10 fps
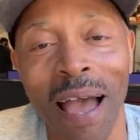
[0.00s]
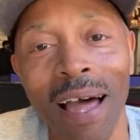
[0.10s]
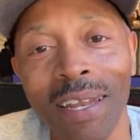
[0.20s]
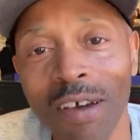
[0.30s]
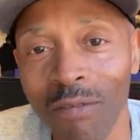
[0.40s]

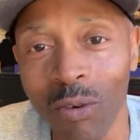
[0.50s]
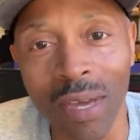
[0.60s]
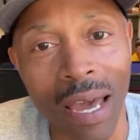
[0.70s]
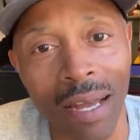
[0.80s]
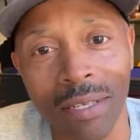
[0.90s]
I love you
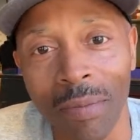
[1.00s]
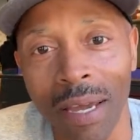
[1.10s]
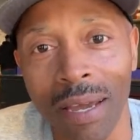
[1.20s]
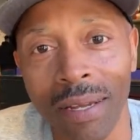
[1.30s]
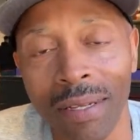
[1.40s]
cats,
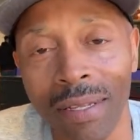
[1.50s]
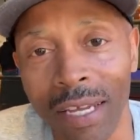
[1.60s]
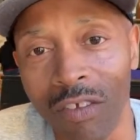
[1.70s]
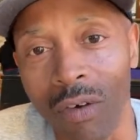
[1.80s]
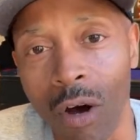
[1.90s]
man.
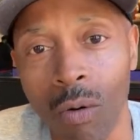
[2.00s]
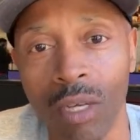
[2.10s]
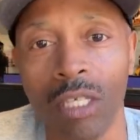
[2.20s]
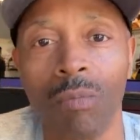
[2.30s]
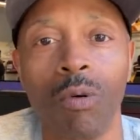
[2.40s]
Thanks for
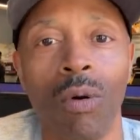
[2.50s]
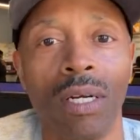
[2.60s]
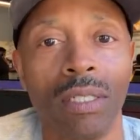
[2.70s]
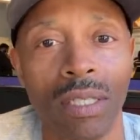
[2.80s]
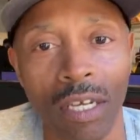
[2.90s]
always
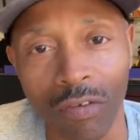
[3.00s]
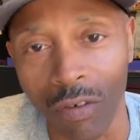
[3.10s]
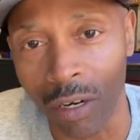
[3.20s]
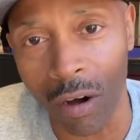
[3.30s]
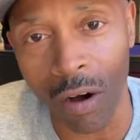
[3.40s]
supporting. Thanks
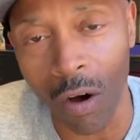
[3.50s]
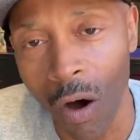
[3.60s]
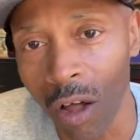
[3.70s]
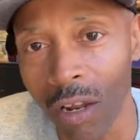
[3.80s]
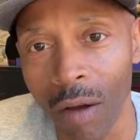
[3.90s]
for
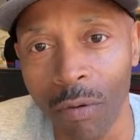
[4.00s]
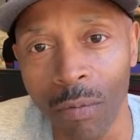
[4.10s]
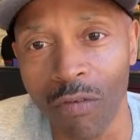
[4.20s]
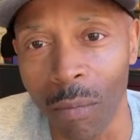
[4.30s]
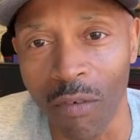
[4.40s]
all our
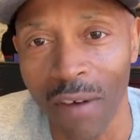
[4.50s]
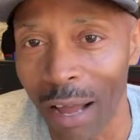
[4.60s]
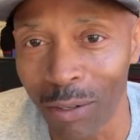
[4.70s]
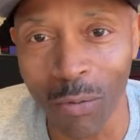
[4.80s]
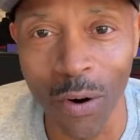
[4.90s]
people from
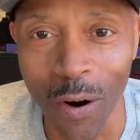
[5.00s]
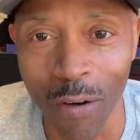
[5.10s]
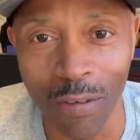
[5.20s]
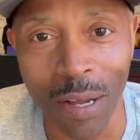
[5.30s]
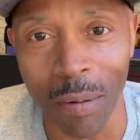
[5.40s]
around the
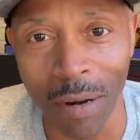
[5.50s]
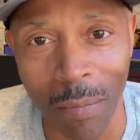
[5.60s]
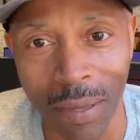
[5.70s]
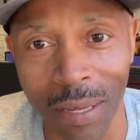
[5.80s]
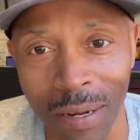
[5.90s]
world for coming
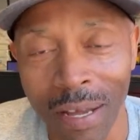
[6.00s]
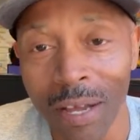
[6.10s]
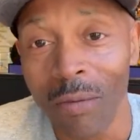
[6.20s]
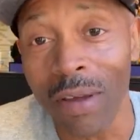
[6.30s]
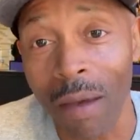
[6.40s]
up in here.
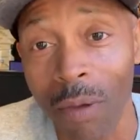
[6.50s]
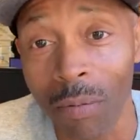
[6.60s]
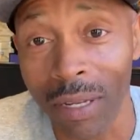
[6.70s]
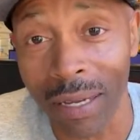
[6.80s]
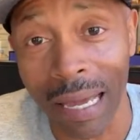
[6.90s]
We have
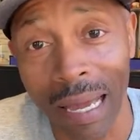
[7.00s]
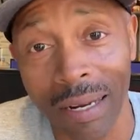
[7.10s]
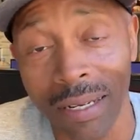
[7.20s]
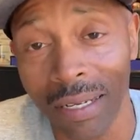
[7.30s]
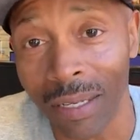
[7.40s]
people in
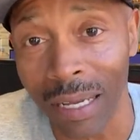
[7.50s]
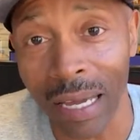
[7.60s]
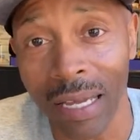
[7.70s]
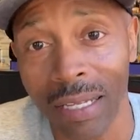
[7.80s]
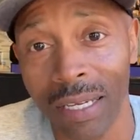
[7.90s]
Canada and
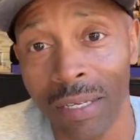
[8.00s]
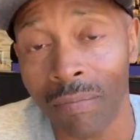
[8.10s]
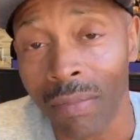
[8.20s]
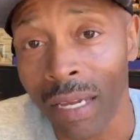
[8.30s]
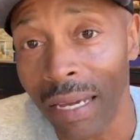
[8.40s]

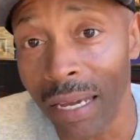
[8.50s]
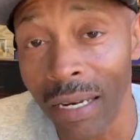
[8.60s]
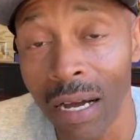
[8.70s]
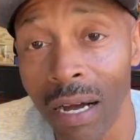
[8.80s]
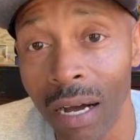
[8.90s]
England,
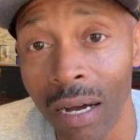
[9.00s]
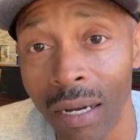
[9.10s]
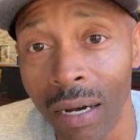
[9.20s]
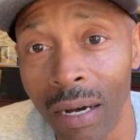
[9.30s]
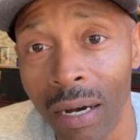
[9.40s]
in uh,
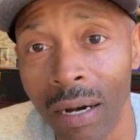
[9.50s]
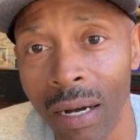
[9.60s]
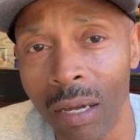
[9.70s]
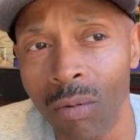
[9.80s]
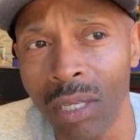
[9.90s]
uh,
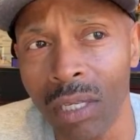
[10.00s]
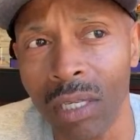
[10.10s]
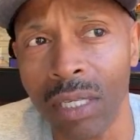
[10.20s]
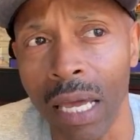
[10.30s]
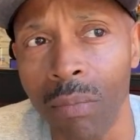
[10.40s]
it was the
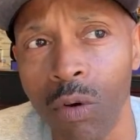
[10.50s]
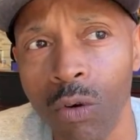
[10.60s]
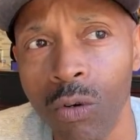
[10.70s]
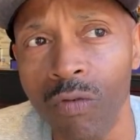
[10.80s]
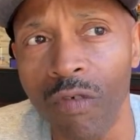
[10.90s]

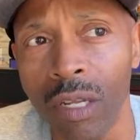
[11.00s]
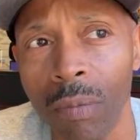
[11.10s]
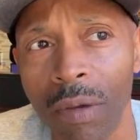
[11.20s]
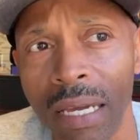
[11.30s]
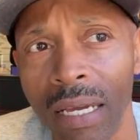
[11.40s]
Cebu,
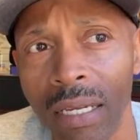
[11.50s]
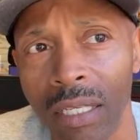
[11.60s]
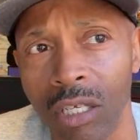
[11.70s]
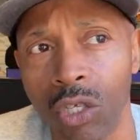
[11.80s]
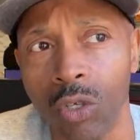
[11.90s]

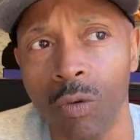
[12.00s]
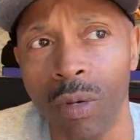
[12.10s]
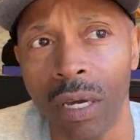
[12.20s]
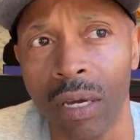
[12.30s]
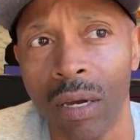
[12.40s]
Philippines, and
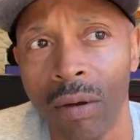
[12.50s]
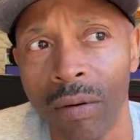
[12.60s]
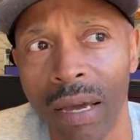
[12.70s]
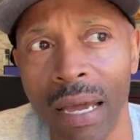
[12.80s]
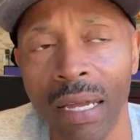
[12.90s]
Subic,
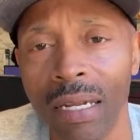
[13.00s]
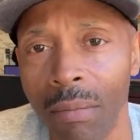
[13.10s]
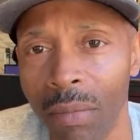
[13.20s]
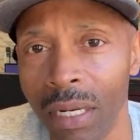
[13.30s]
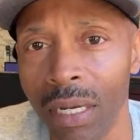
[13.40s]
and
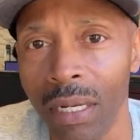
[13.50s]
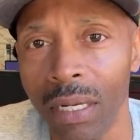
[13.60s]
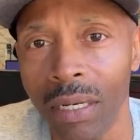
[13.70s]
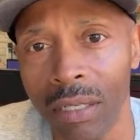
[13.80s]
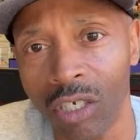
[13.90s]
in
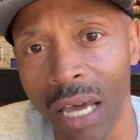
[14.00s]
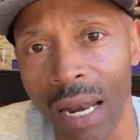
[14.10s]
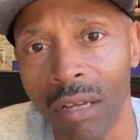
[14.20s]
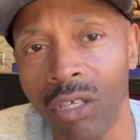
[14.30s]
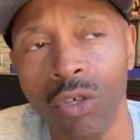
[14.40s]
Manila. Shout
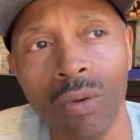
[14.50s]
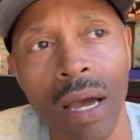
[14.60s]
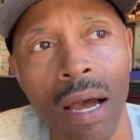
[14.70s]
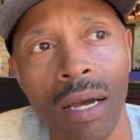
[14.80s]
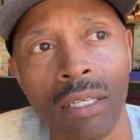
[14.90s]
out to you
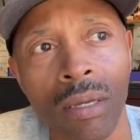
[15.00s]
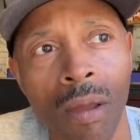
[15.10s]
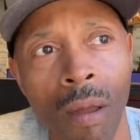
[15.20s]
guys.